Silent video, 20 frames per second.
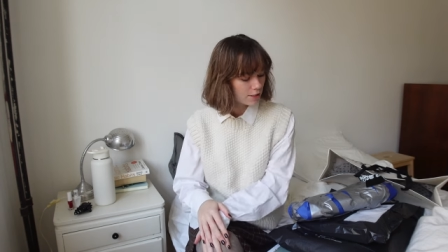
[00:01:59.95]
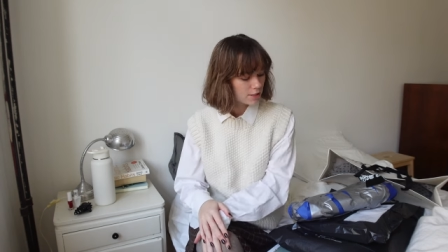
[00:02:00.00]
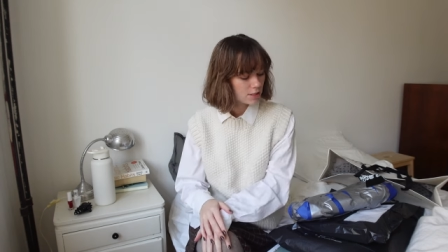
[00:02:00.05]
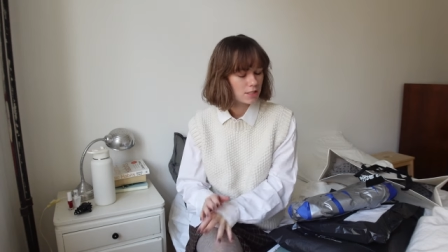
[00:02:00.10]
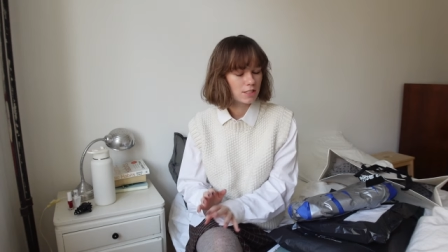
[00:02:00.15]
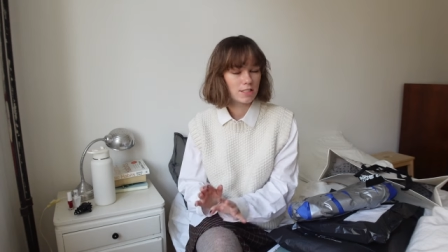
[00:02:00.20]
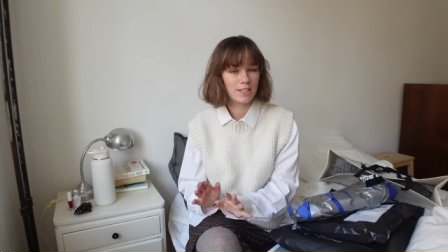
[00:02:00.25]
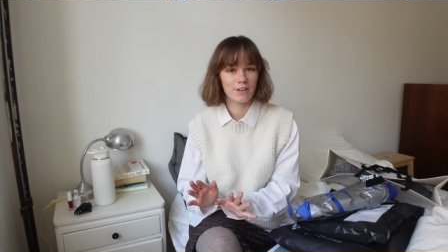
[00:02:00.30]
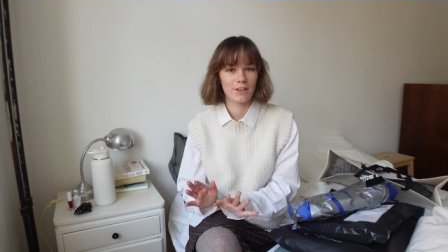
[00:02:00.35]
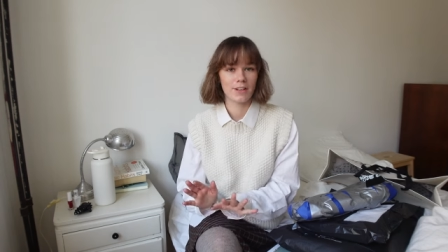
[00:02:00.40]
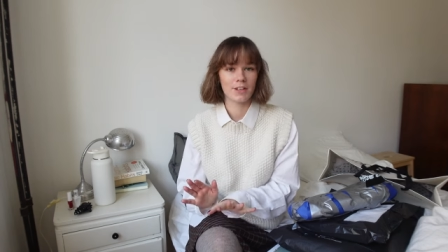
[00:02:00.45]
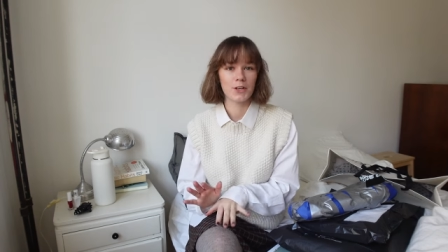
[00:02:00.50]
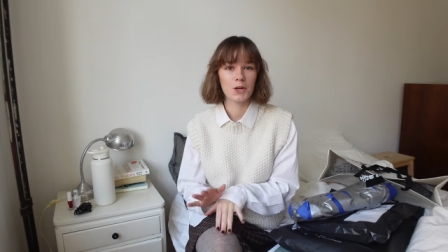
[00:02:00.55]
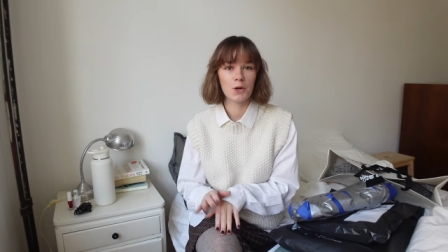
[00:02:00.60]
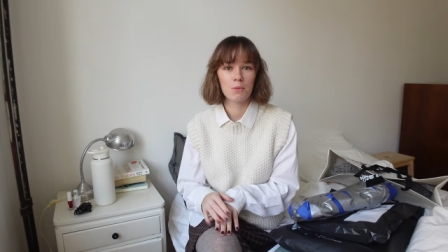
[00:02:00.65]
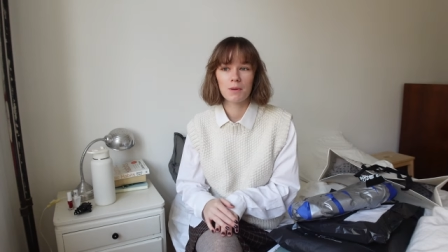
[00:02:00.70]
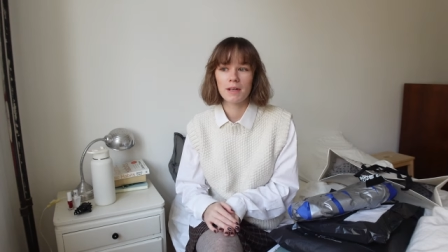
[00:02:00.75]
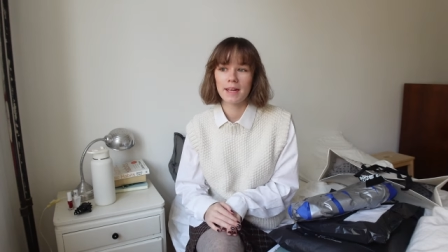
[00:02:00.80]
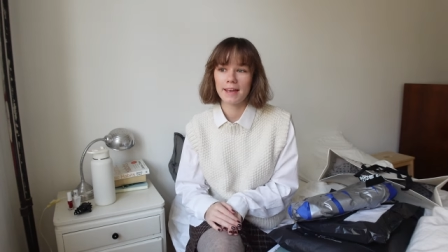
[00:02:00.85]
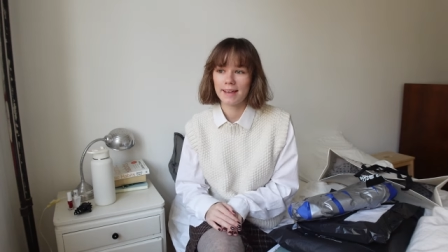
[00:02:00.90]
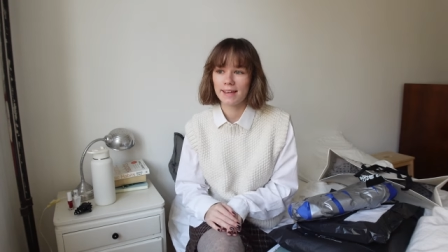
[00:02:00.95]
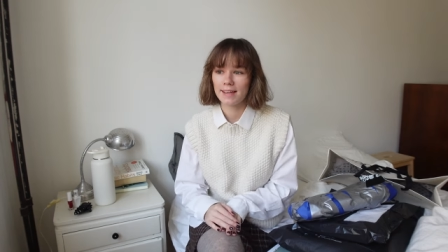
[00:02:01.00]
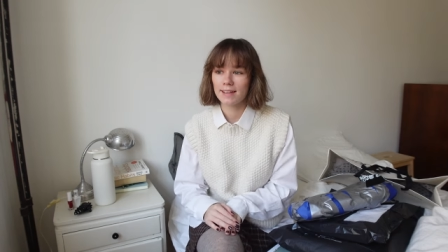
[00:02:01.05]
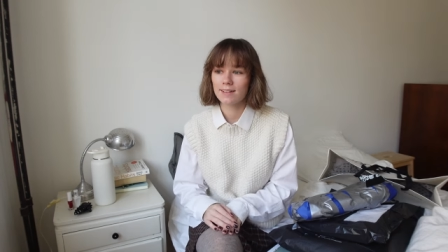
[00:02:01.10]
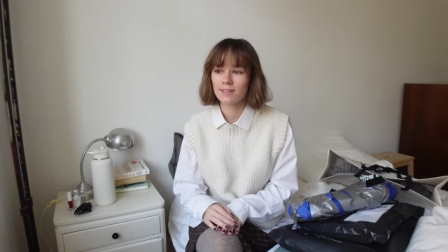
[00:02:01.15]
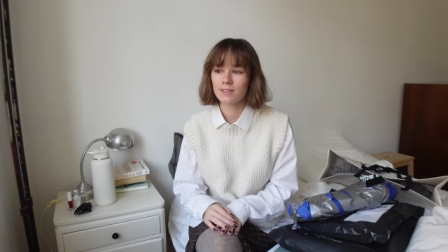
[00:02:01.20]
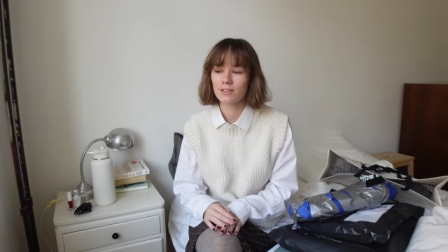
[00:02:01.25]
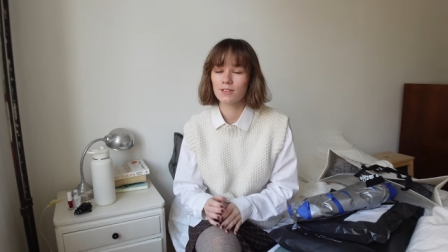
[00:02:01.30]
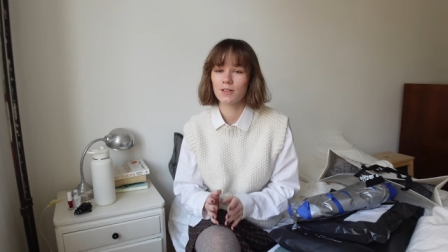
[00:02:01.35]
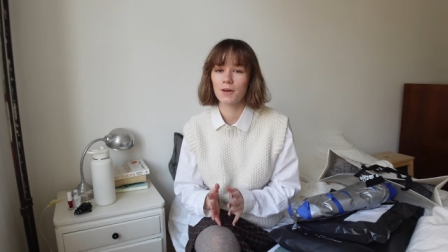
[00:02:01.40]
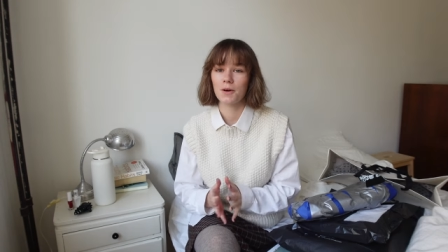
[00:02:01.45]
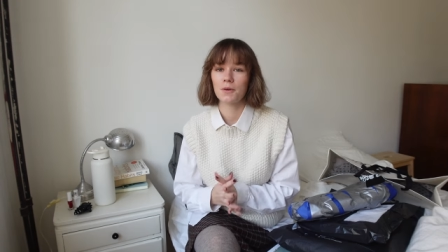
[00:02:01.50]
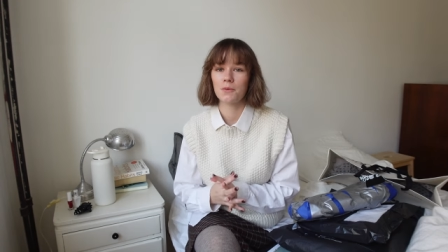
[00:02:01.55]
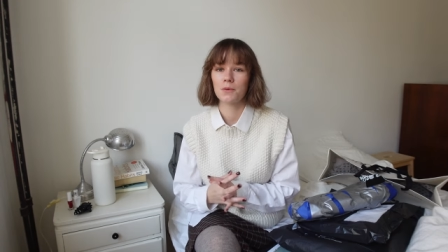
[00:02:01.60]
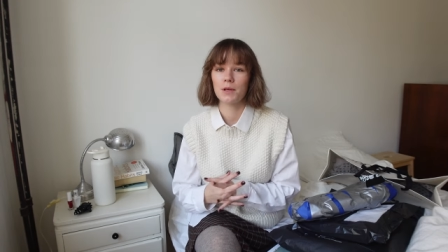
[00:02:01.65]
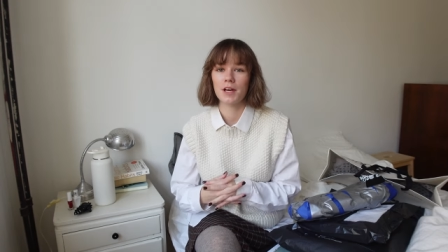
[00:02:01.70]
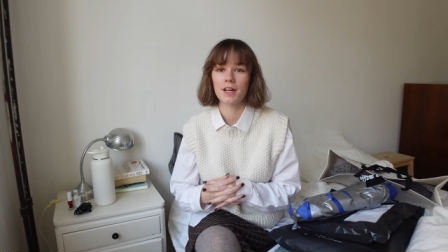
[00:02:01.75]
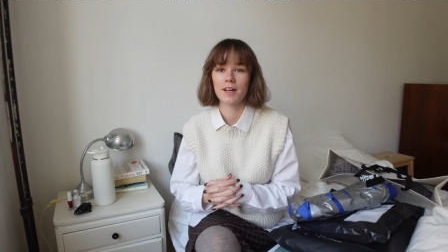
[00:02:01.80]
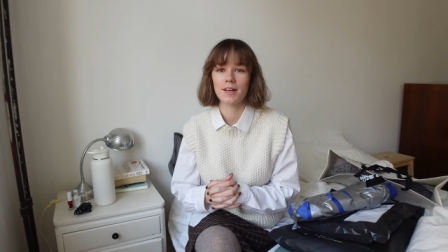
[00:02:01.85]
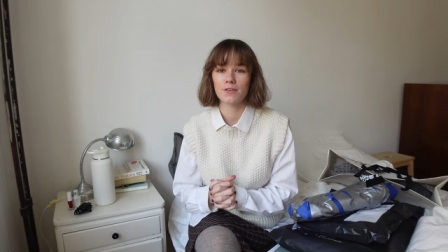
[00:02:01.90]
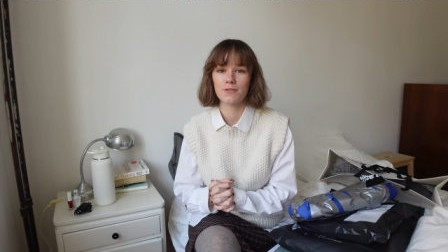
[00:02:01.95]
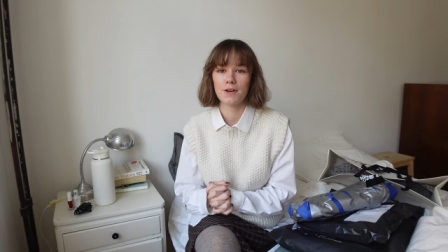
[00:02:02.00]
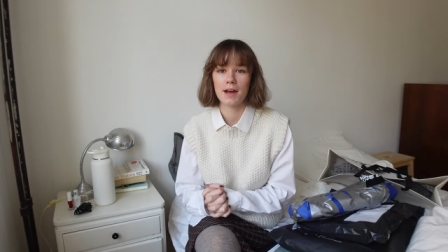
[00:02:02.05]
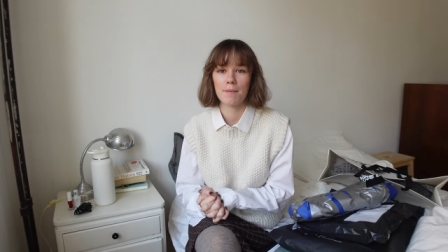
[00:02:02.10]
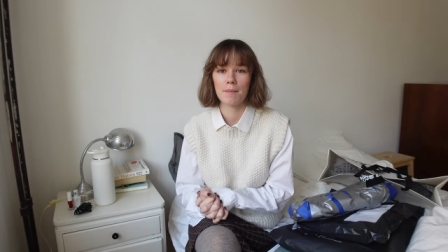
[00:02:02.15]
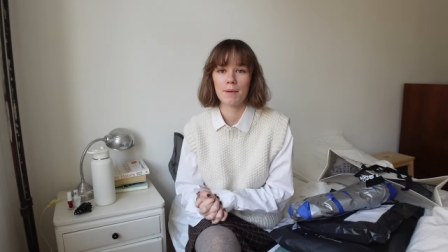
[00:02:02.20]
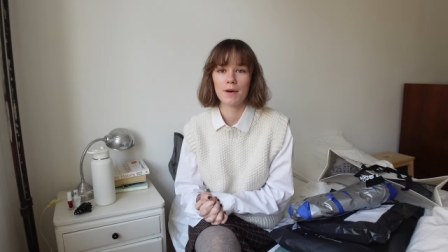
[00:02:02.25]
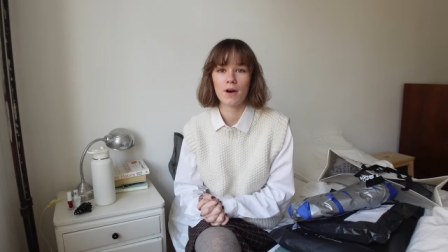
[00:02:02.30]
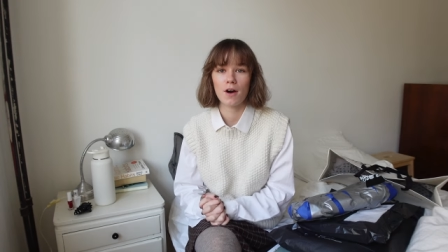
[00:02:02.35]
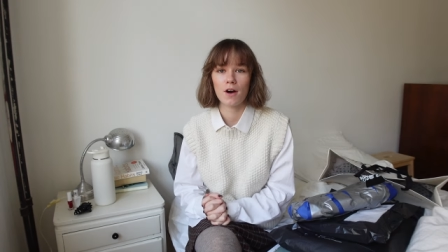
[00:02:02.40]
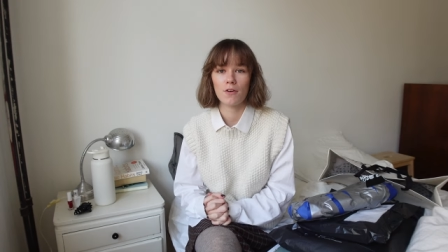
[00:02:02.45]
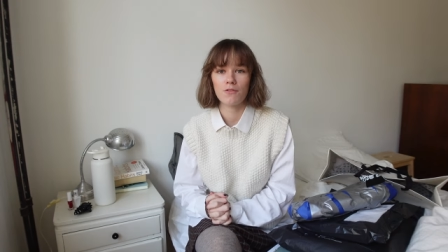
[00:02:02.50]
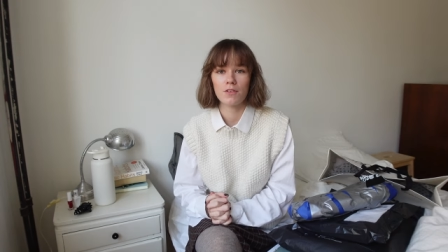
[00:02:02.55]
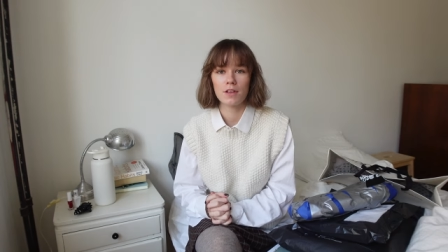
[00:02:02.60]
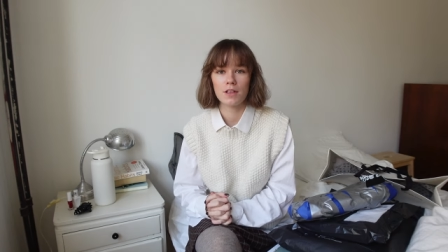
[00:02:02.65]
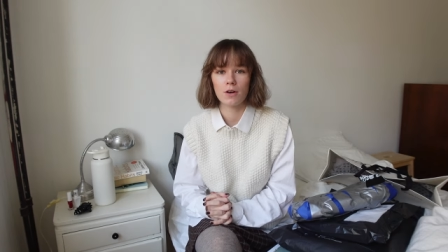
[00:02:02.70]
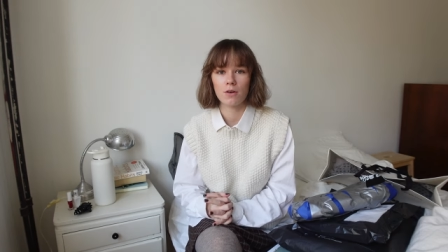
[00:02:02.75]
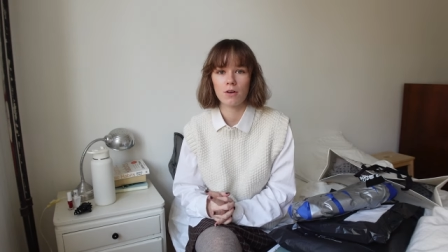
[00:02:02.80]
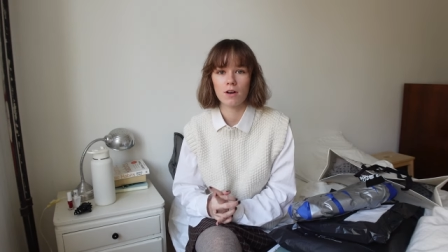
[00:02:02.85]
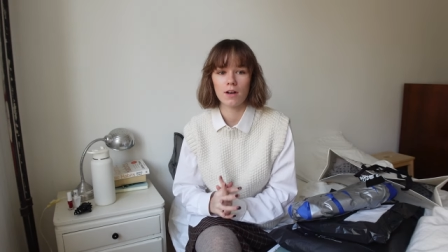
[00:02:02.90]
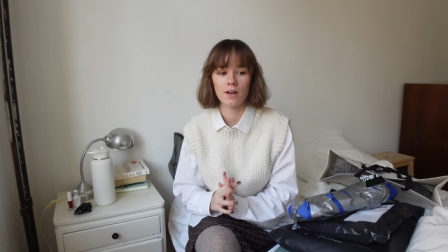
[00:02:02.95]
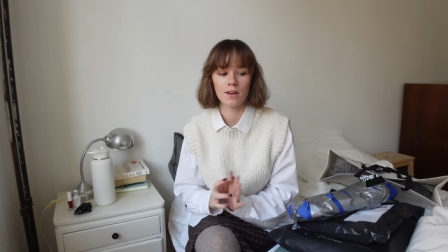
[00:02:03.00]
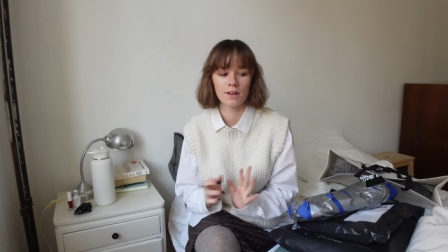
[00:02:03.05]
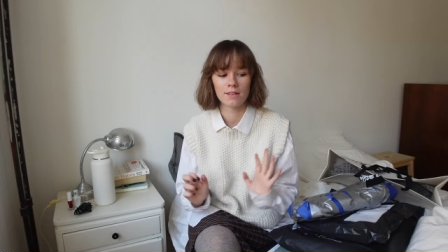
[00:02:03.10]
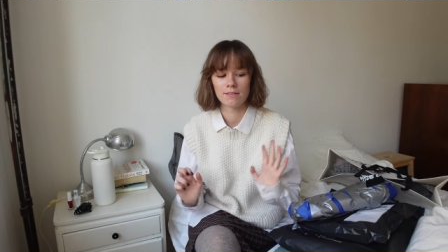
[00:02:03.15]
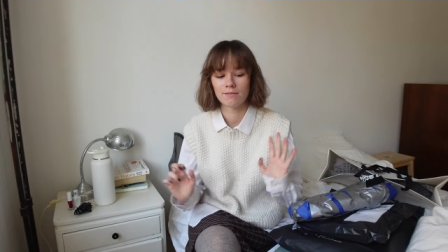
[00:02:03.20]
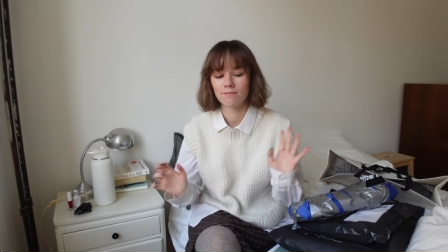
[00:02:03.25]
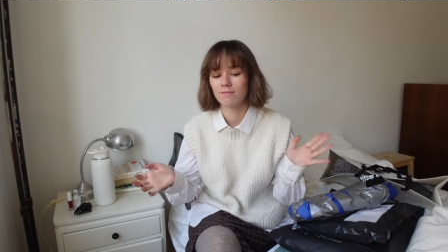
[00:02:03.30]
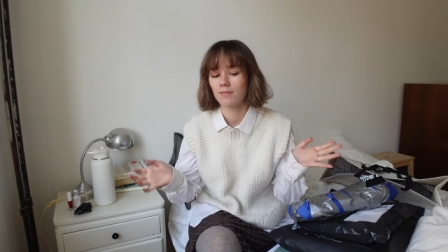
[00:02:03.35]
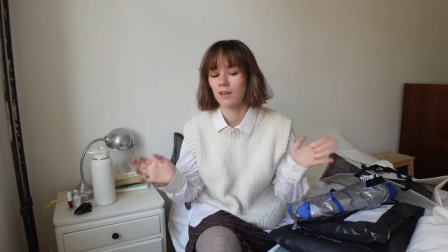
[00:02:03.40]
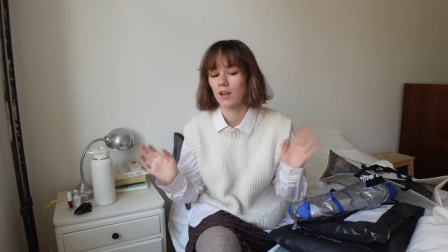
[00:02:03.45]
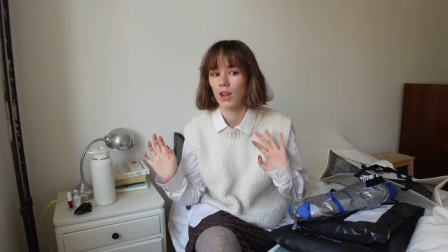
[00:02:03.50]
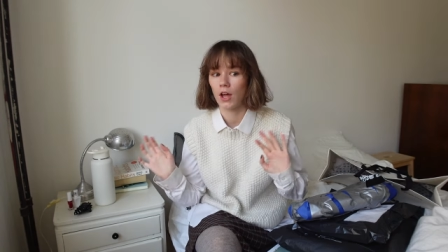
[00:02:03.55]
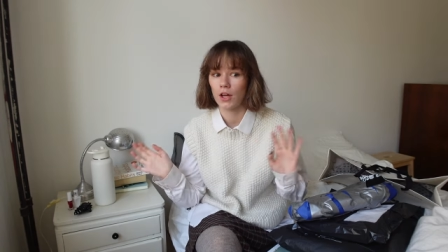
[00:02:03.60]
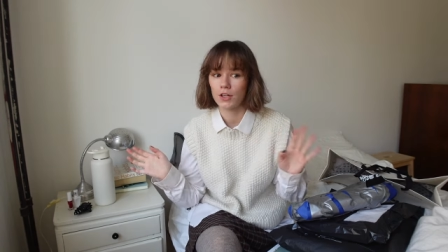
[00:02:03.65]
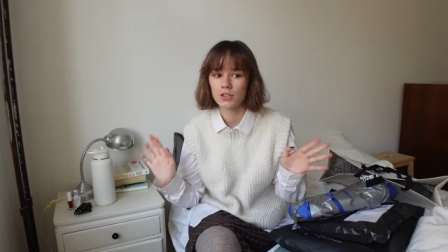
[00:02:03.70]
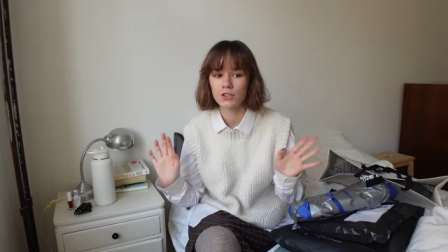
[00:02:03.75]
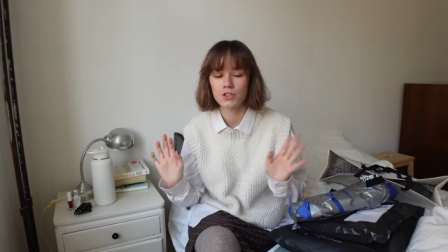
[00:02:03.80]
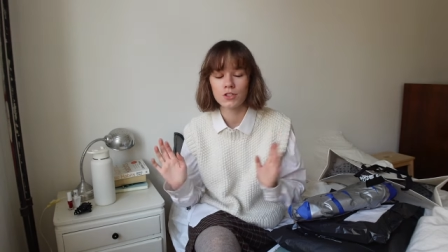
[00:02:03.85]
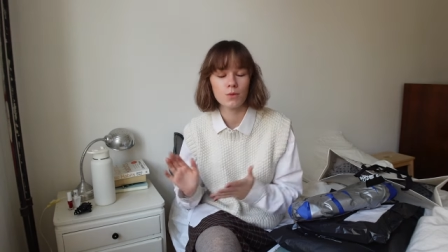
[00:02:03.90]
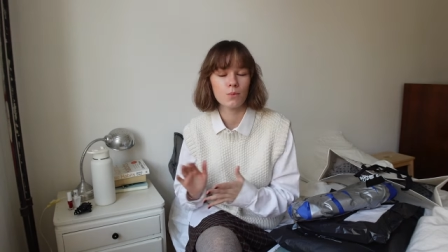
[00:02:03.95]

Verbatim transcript: She's here in Copenhagen, so we're gonna grab a coffee or lunch